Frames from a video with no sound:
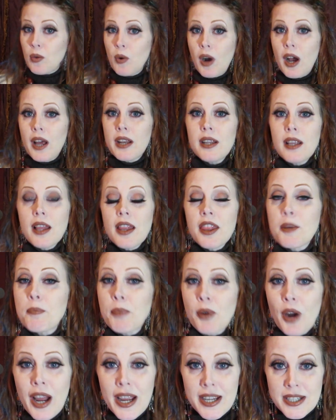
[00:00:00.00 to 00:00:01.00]
one, the
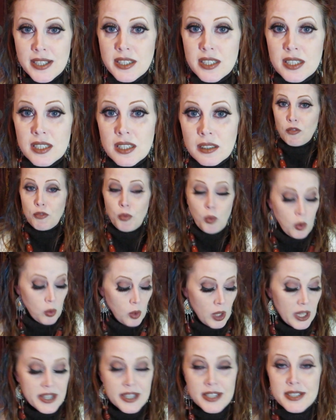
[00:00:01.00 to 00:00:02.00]
price. For
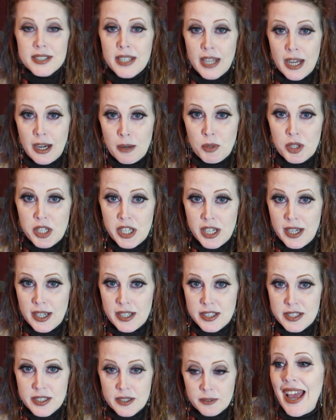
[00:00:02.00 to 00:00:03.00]
what this camera
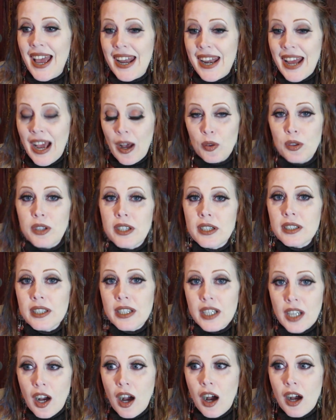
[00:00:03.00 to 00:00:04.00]
does and how little
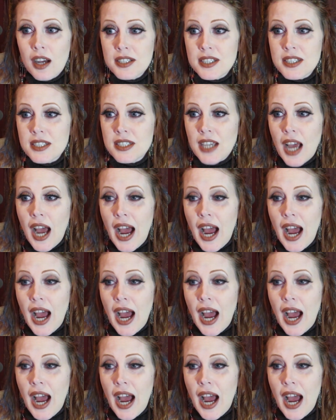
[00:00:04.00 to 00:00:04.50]
it costs,